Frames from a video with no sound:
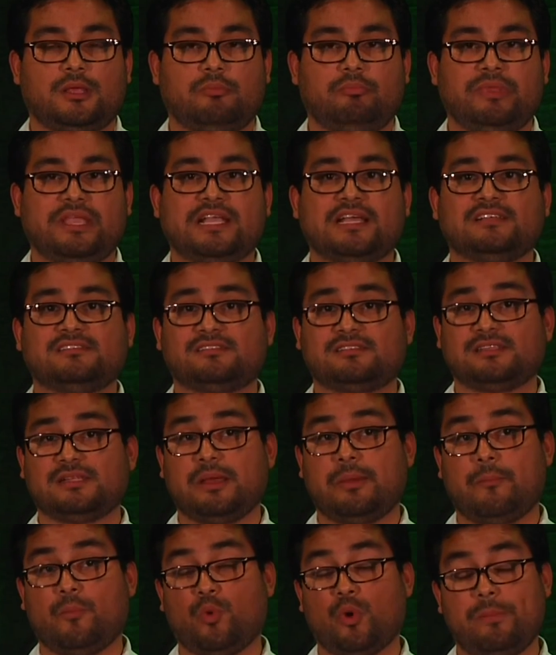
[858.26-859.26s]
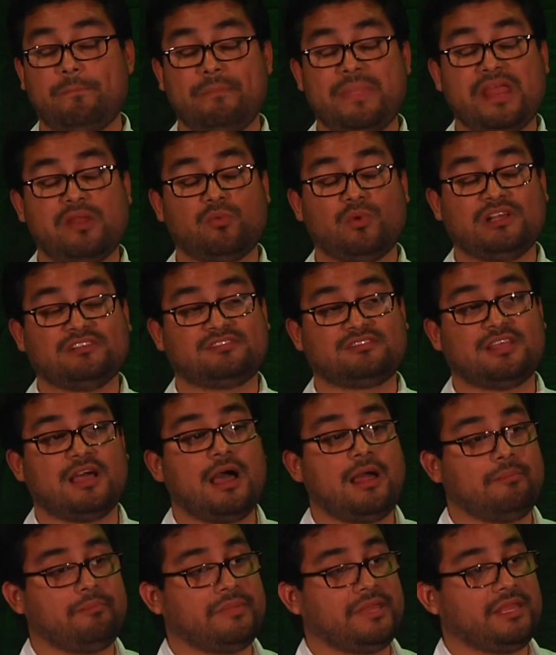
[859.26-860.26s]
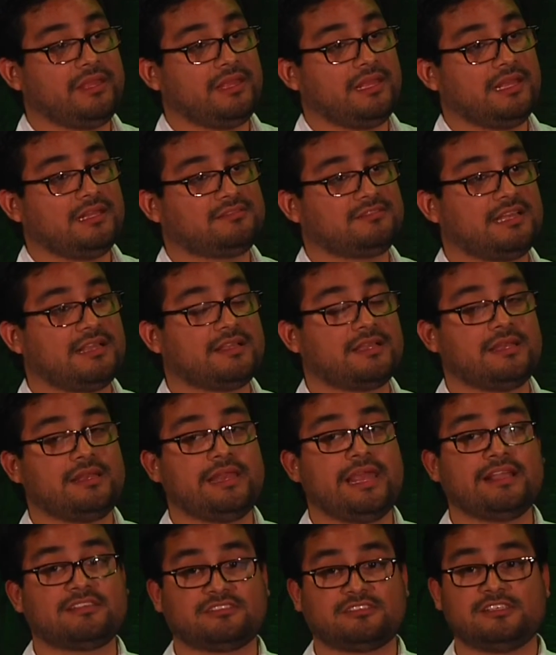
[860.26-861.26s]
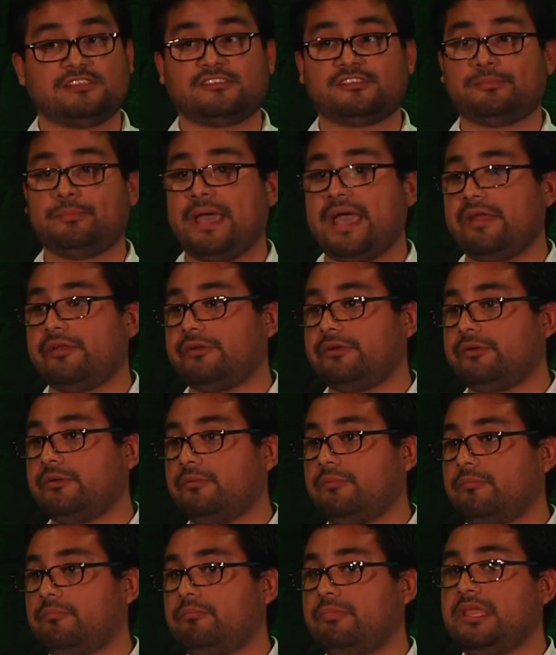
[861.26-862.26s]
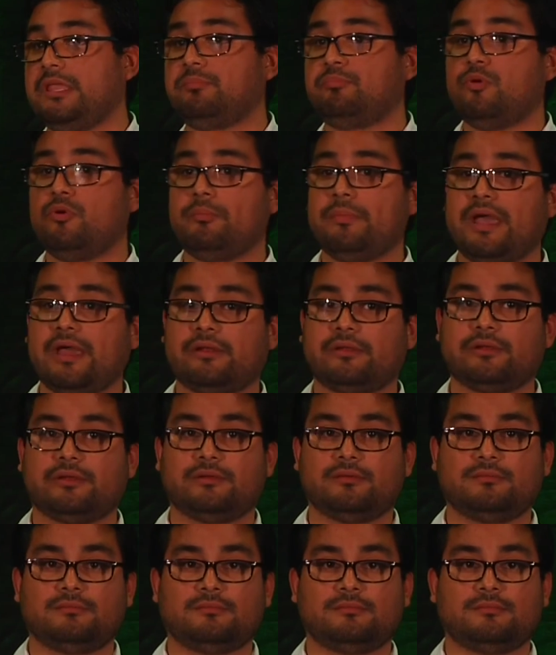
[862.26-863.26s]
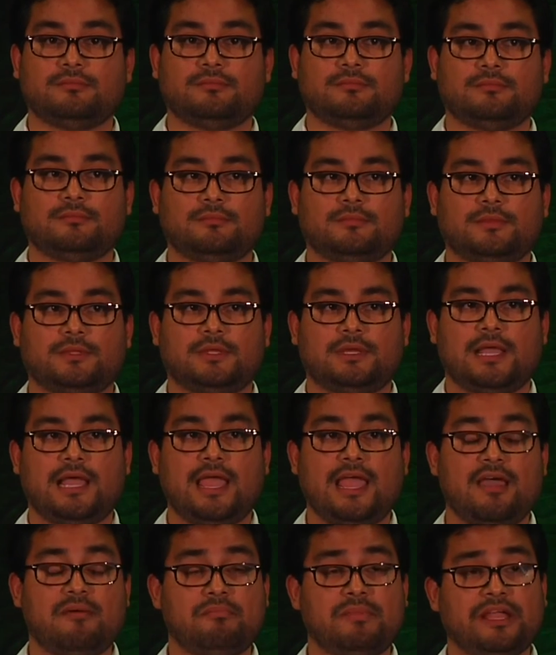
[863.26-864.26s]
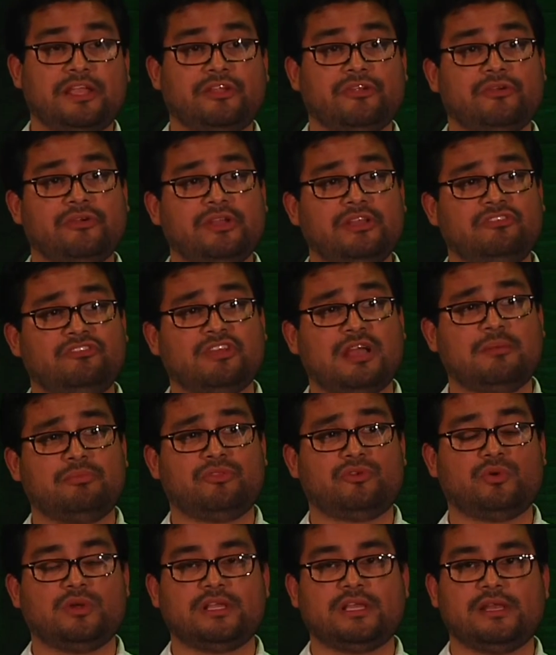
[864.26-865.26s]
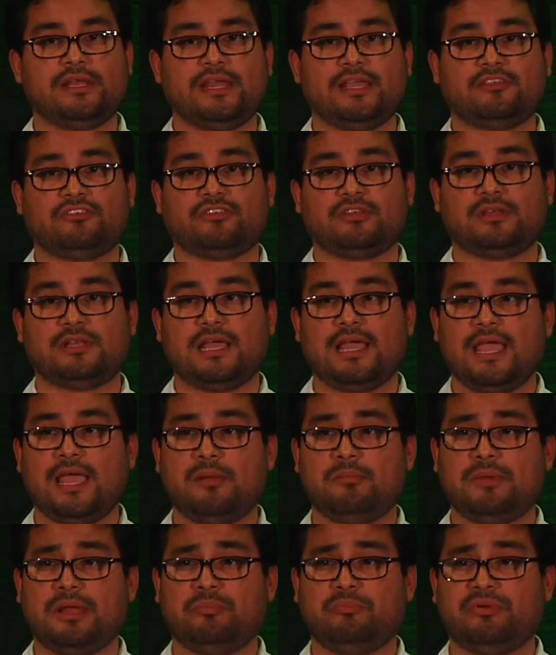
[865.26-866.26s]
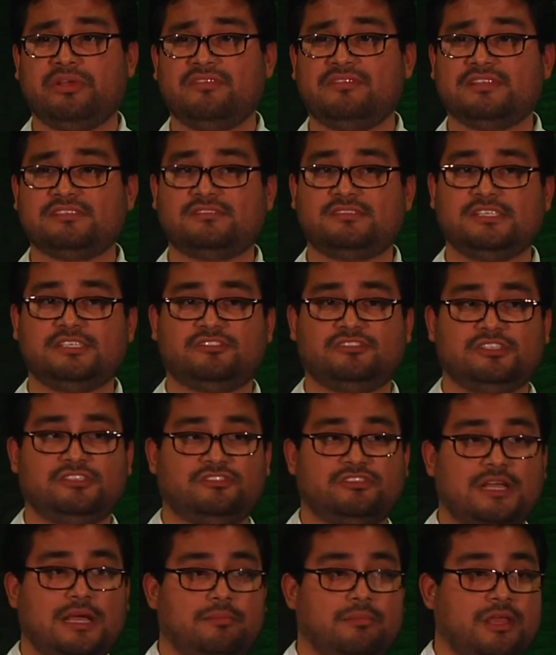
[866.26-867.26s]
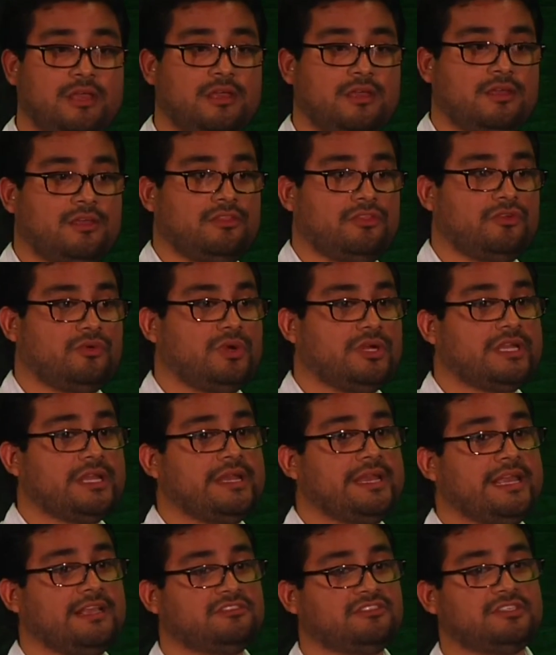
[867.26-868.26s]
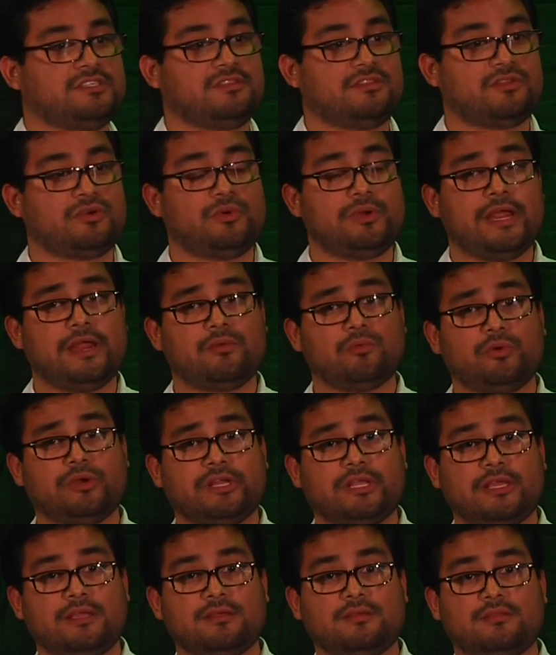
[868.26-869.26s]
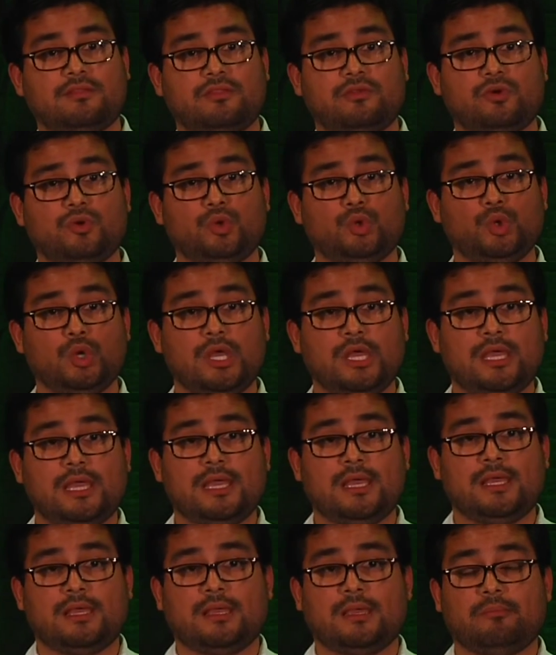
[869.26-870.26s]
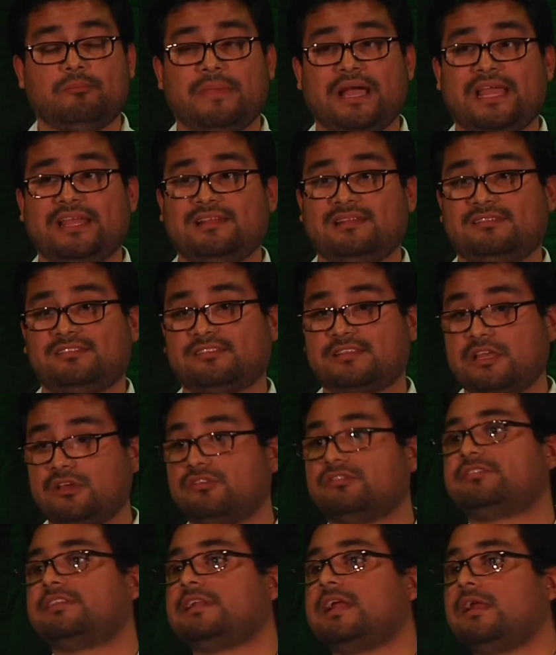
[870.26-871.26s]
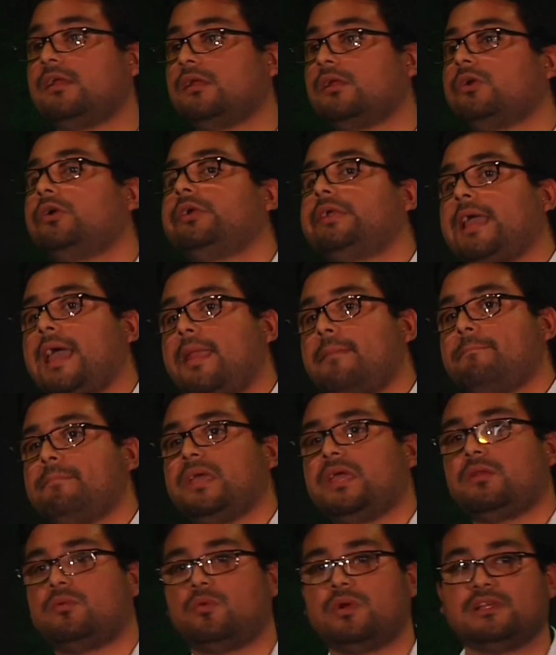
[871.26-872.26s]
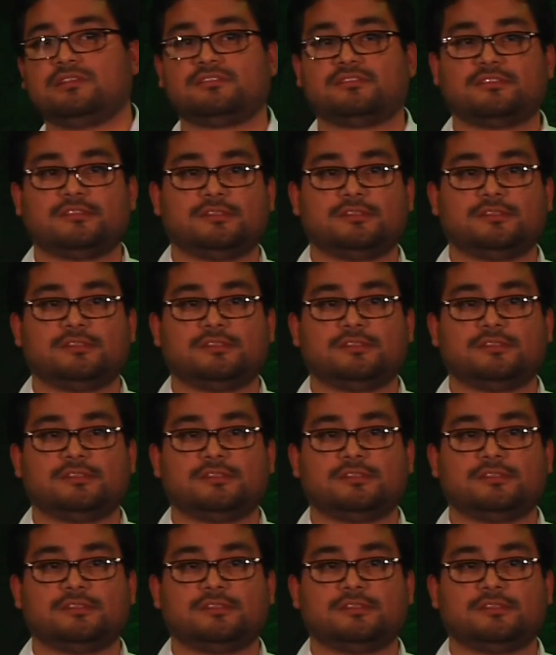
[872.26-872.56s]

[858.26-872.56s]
Because what Midwest taught me is that connections matter. People matter. I have my current job through a connection. I had my previous teaching job through a connection, through networking, through my skills that I learned at Midwest.